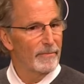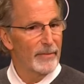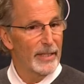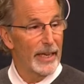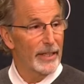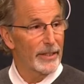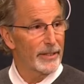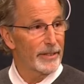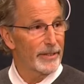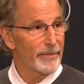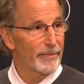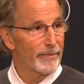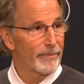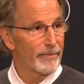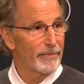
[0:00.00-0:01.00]
Yes.
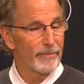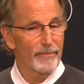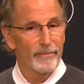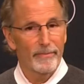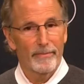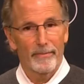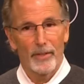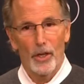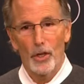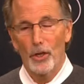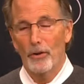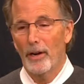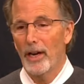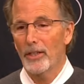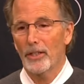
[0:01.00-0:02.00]

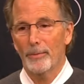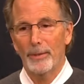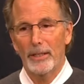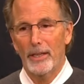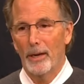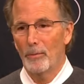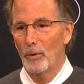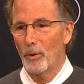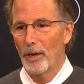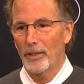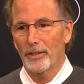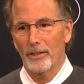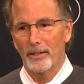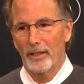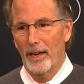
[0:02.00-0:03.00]
You're asking me dumb
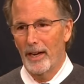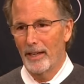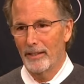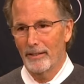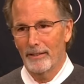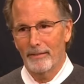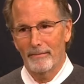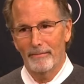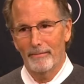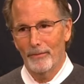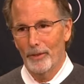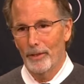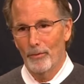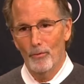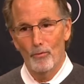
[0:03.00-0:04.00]
questions, guys.
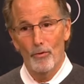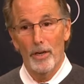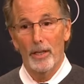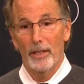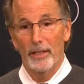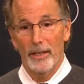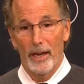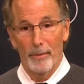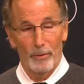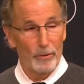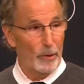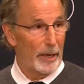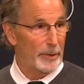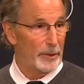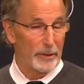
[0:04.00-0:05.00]
Really dumb
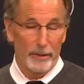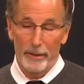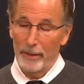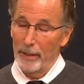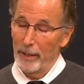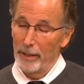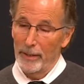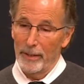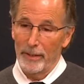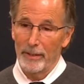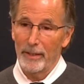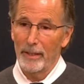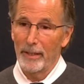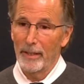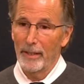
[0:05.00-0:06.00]
questions, Jesus.